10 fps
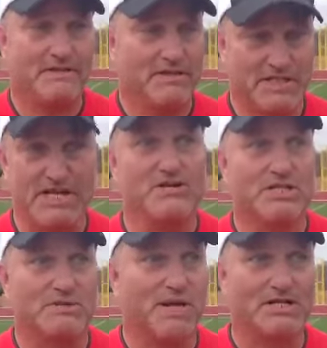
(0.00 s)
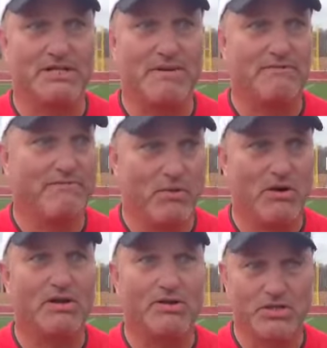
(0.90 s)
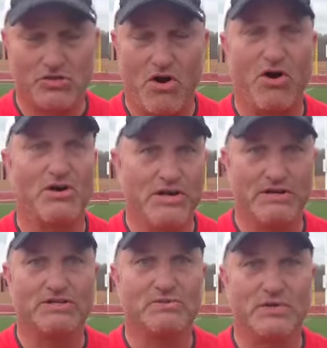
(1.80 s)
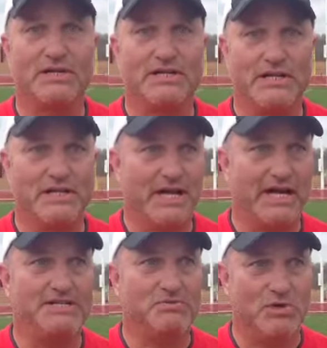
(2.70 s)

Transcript: the seniors especially. I mean, four strong years of working in the cage,